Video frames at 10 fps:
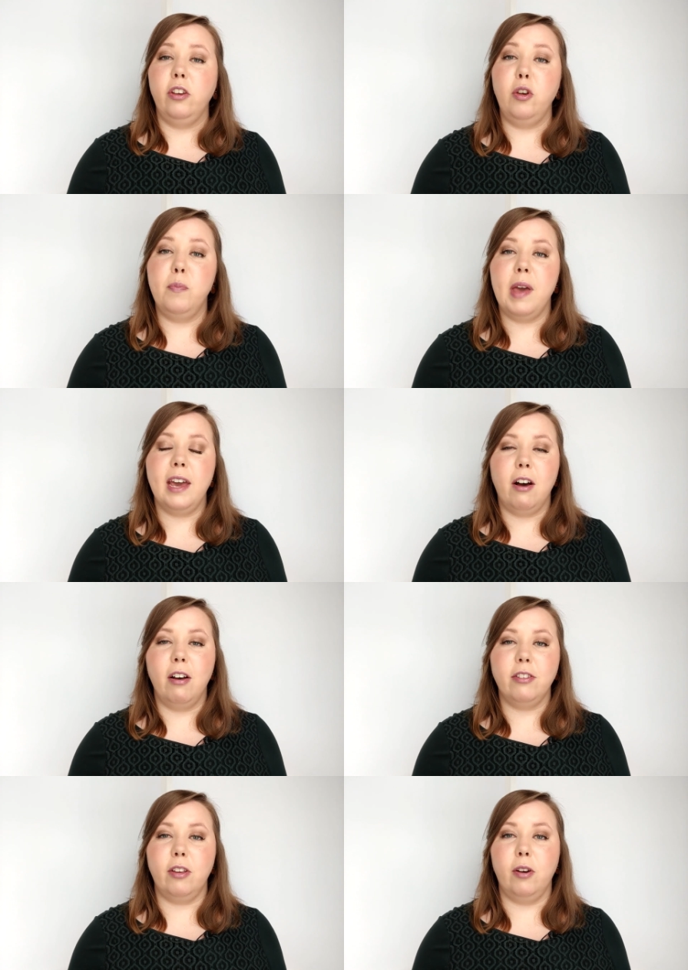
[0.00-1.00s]
You may
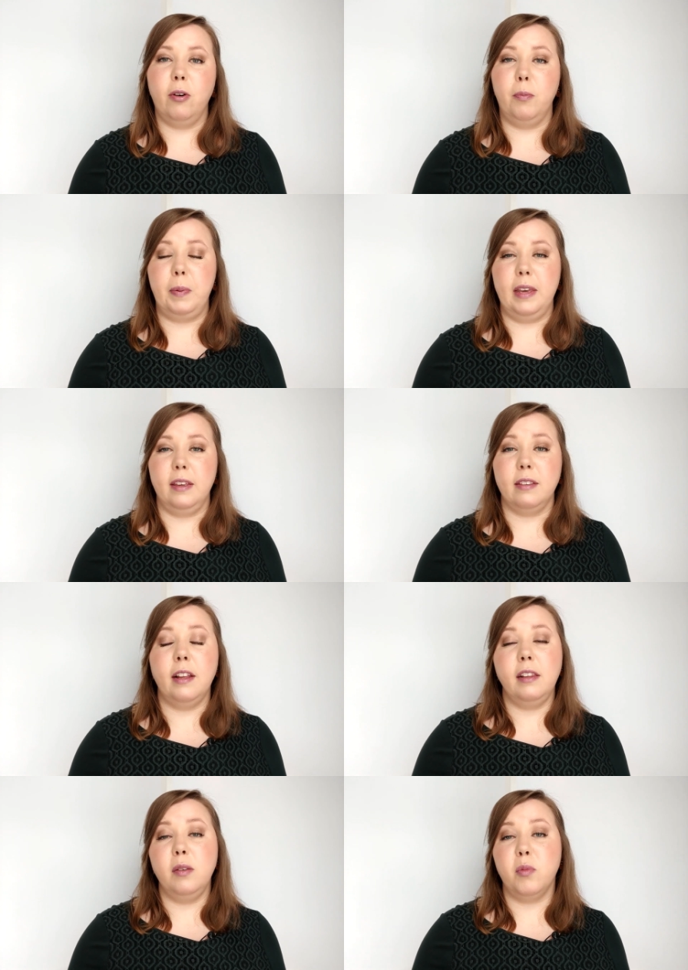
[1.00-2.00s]
also be
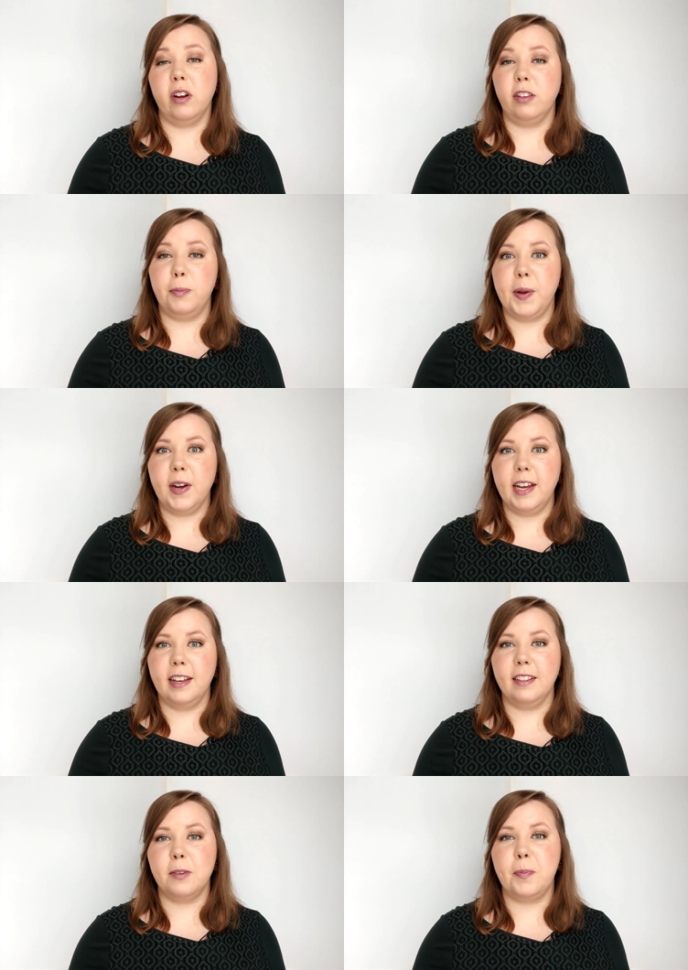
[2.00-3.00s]
slightly more
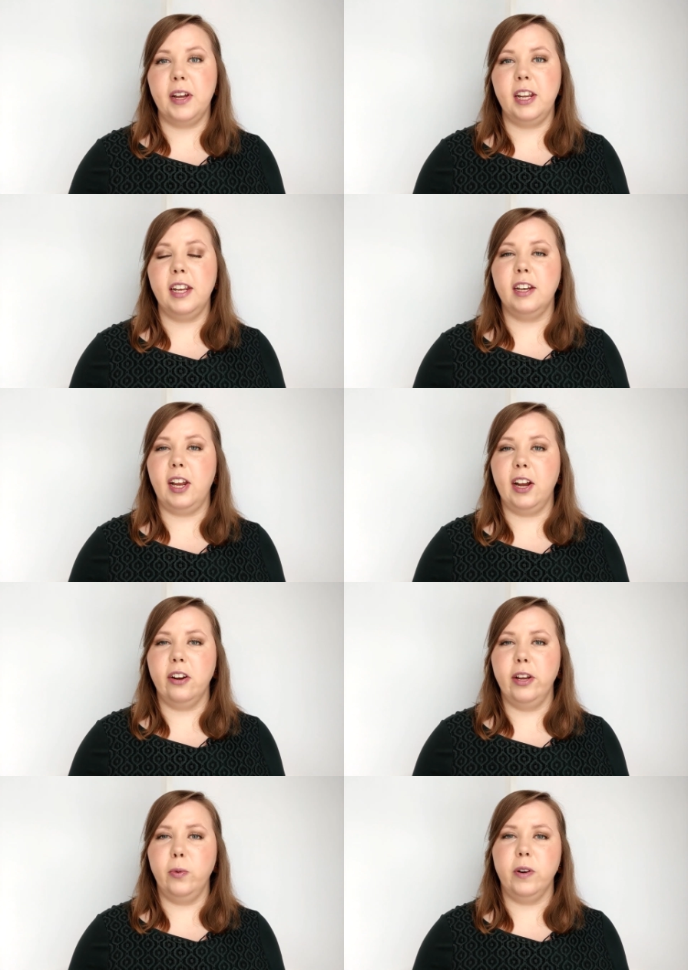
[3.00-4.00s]
experienced, but in an
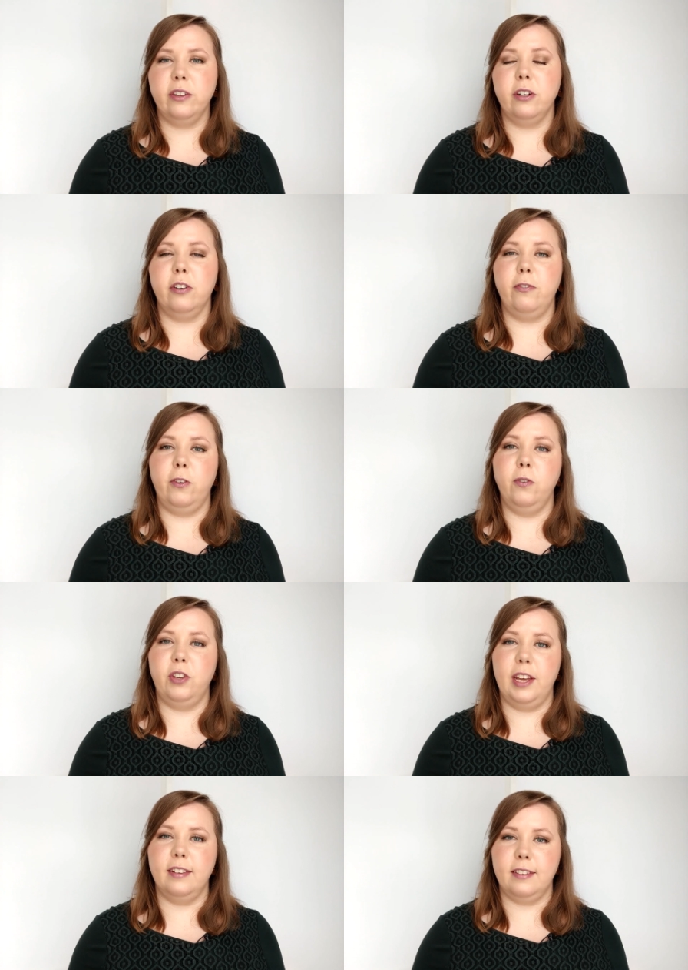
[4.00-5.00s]
area where there are a few
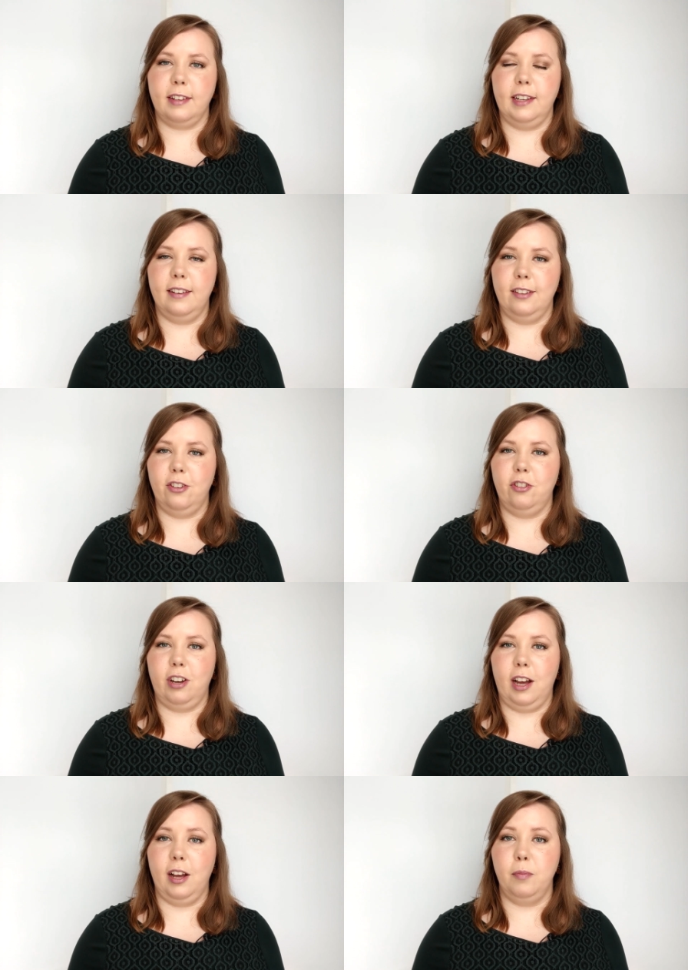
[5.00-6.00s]
data scientist
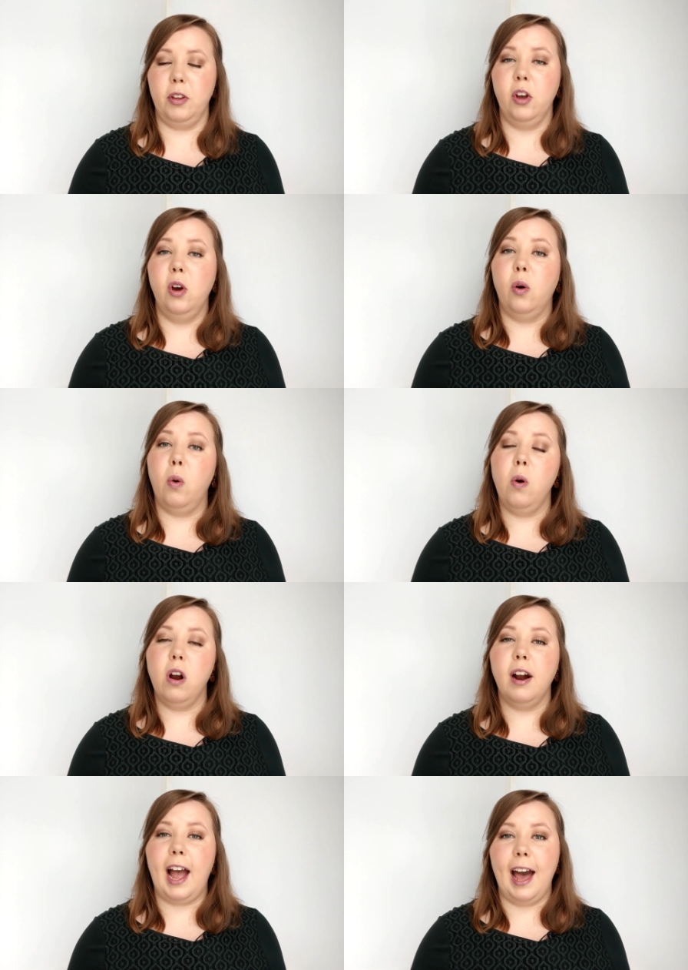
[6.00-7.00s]
jobs
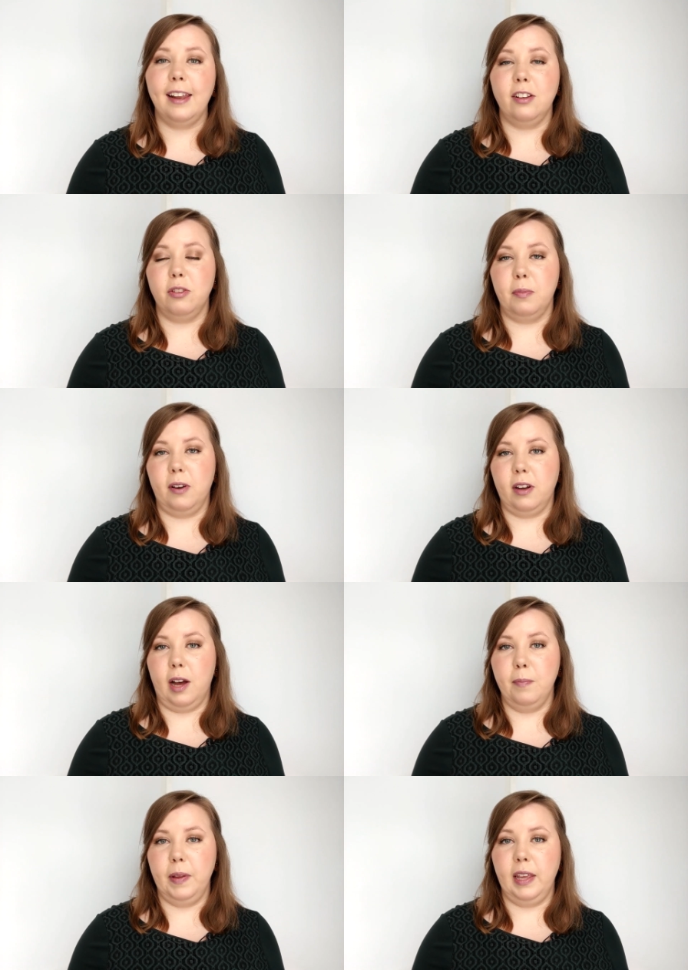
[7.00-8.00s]
or at a small
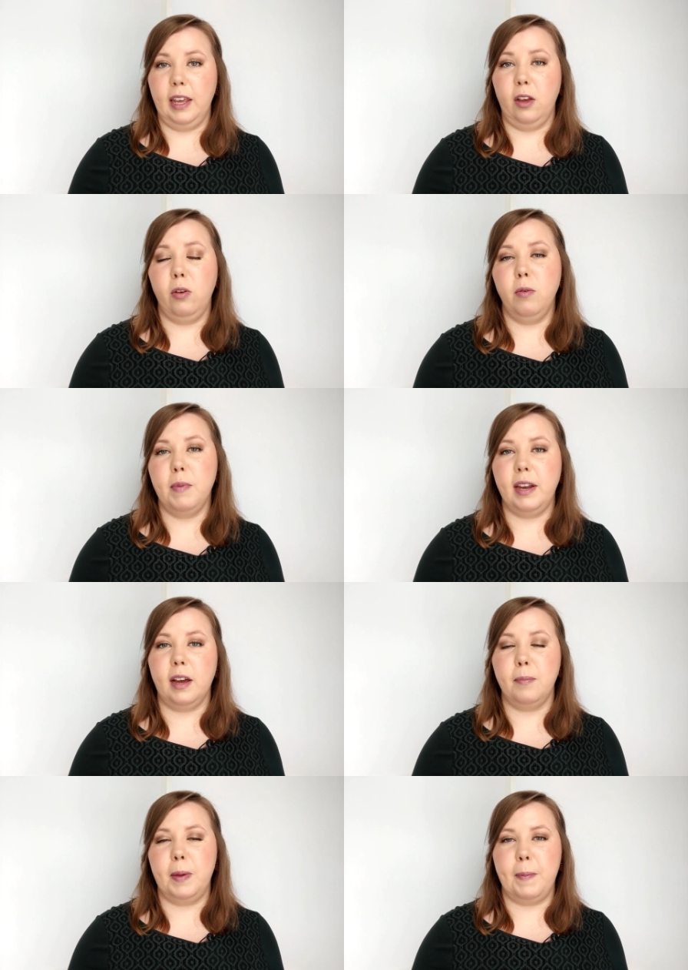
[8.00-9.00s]
company who may
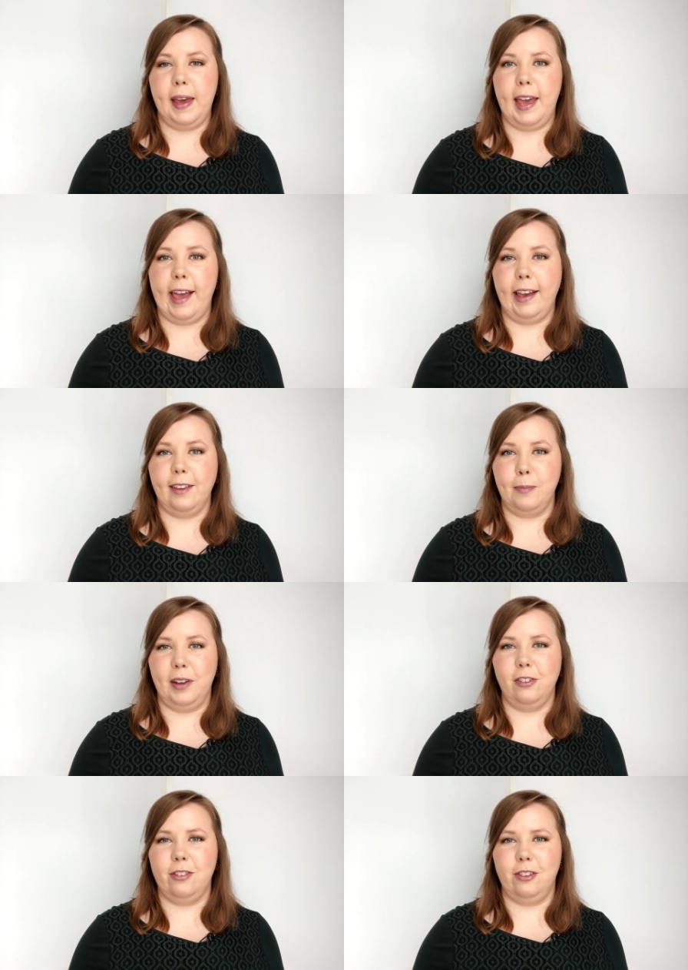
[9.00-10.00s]
not be paying as
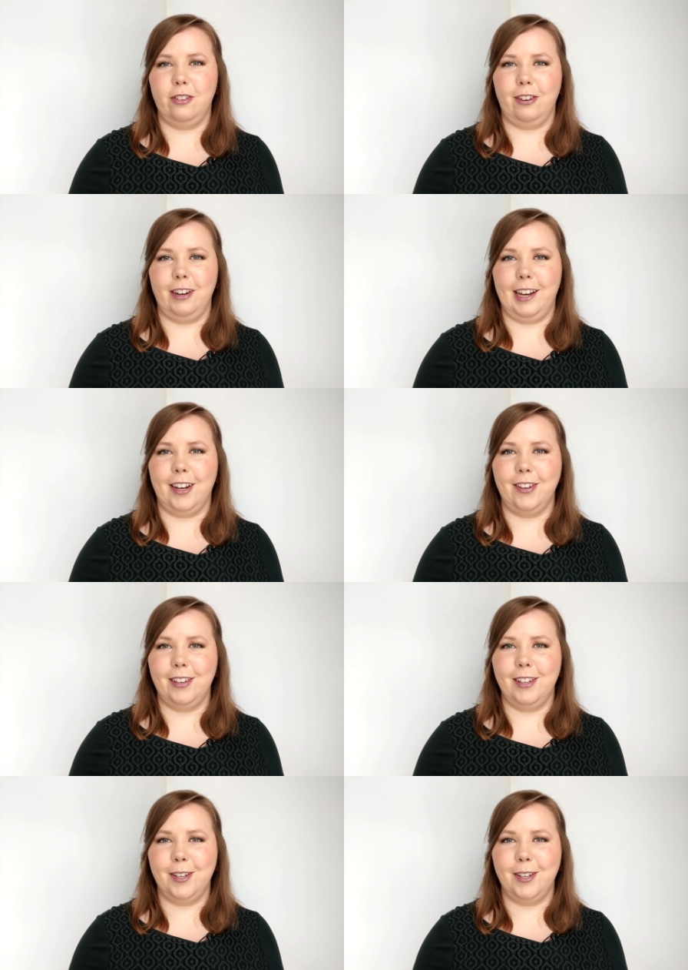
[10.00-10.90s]
much to start out.